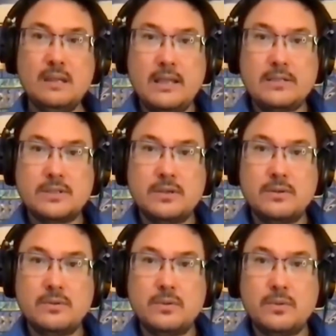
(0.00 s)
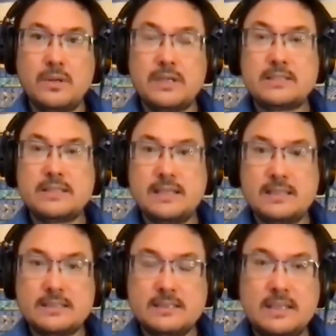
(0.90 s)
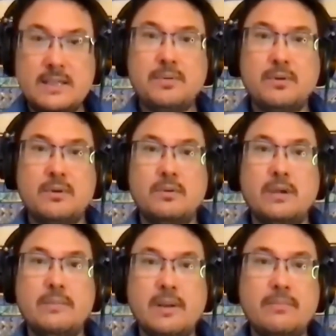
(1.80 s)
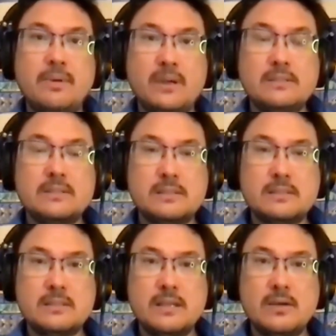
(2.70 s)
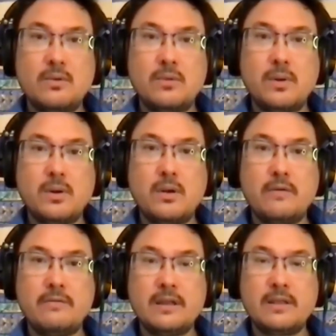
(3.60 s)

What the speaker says: And so what is this deeper remembrance that we're part of?